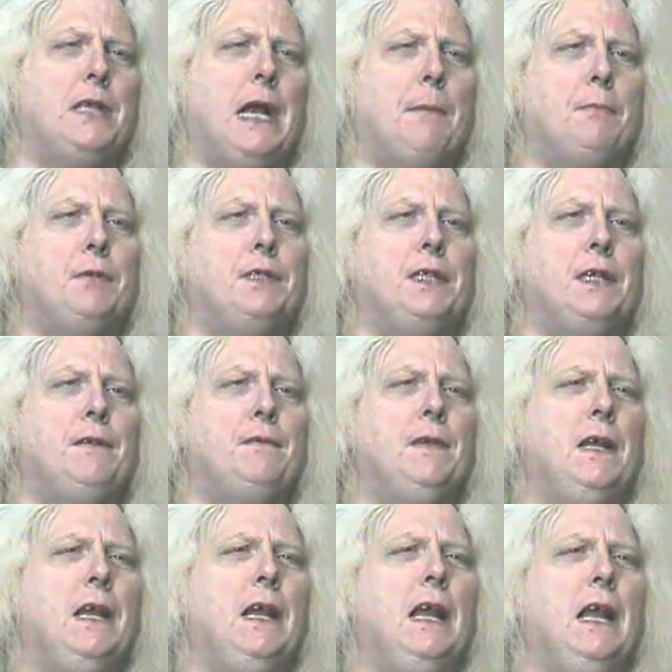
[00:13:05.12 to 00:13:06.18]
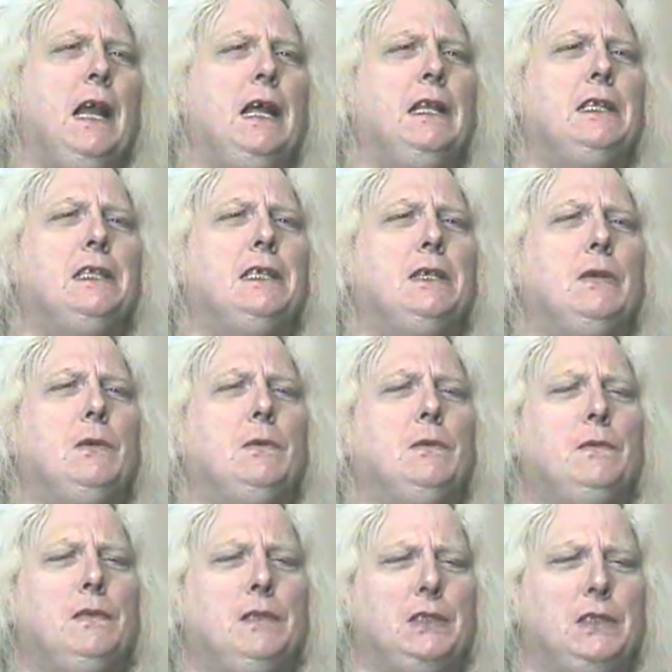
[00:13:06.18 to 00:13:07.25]
operative. And so
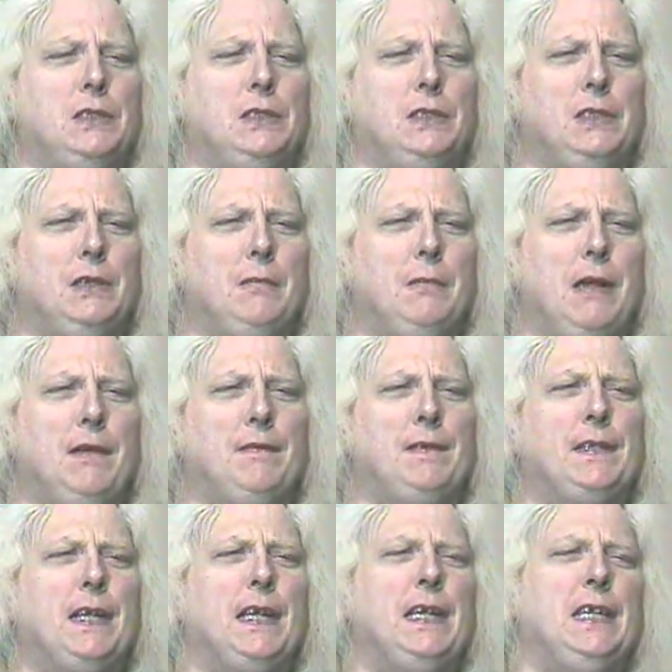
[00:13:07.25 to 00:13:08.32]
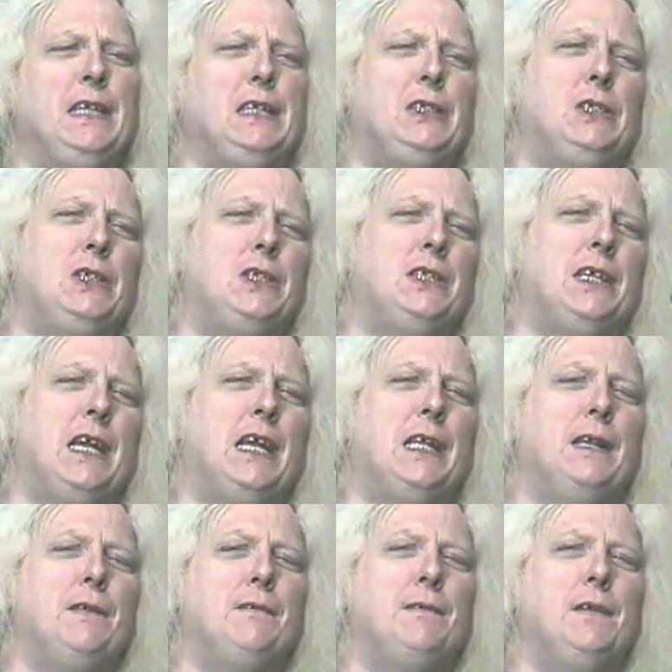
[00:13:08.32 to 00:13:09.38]
the hermaphrodite is just
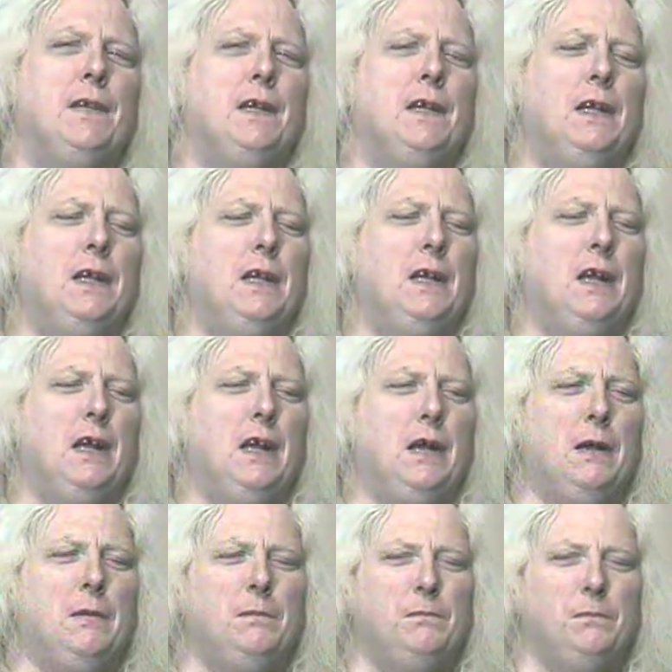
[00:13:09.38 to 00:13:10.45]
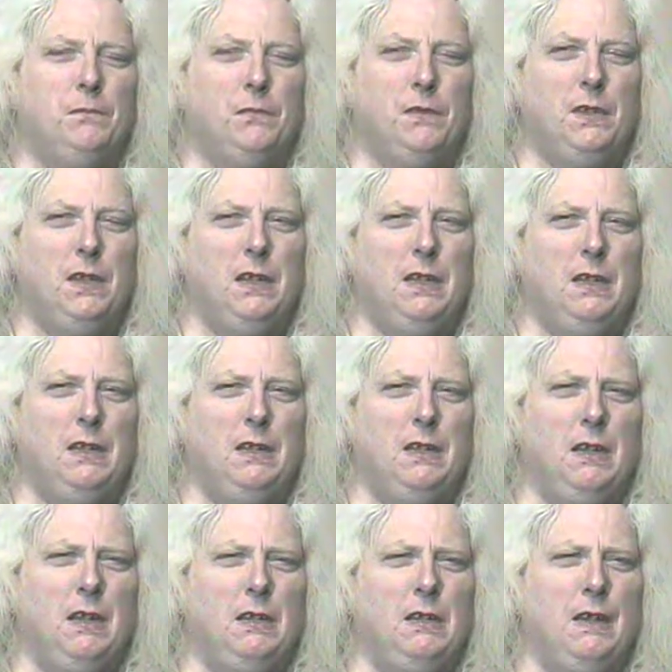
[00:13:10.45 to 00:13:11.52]
kind of um,
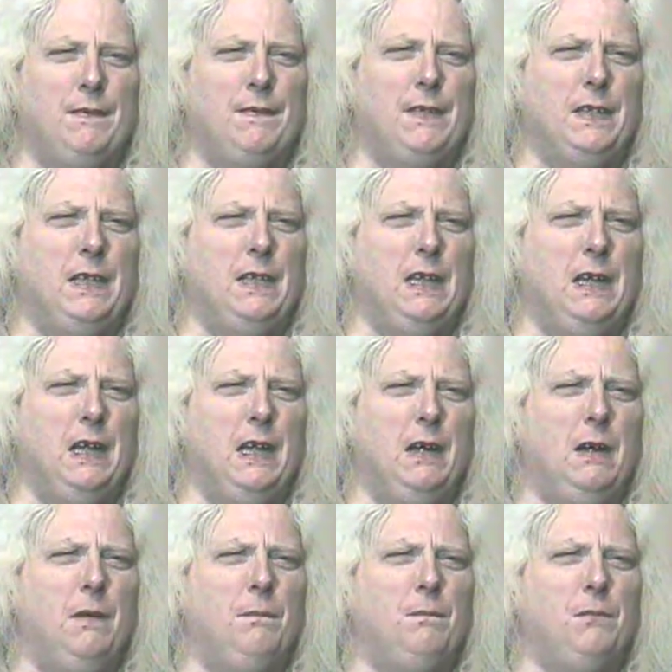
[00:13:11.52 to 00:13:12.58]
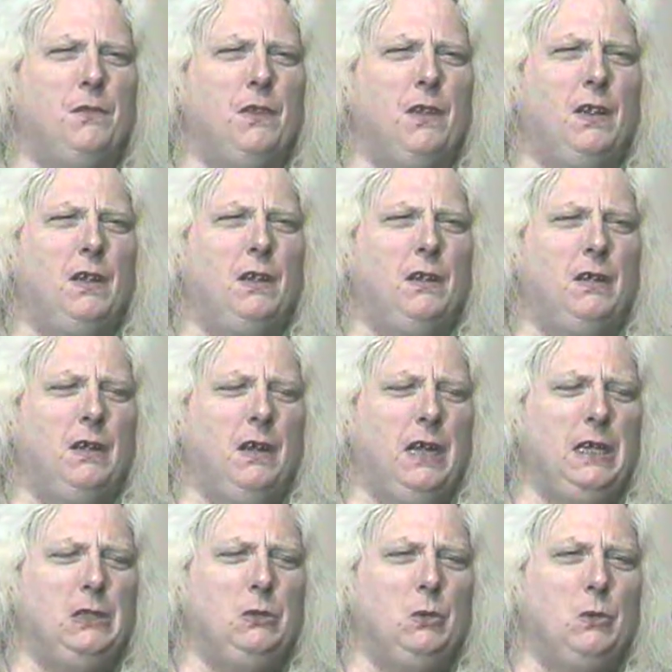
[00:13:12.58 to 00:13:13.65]
uh,
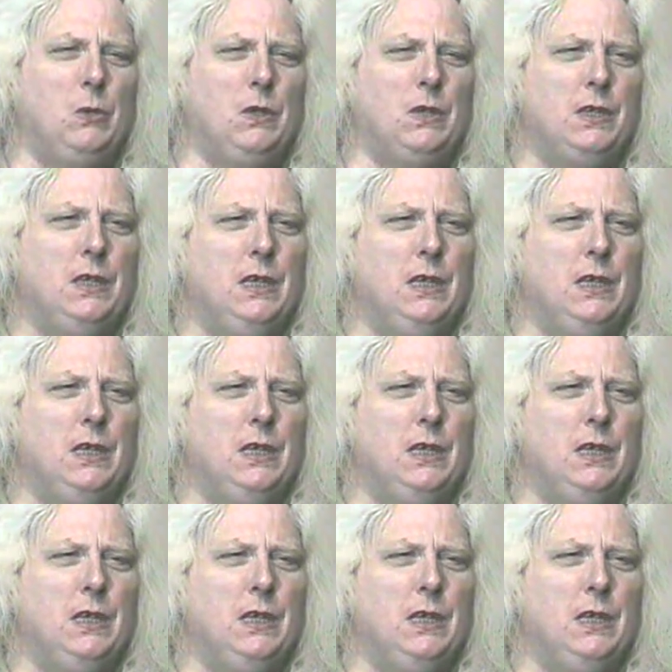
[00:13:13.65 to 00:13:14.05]
ignored.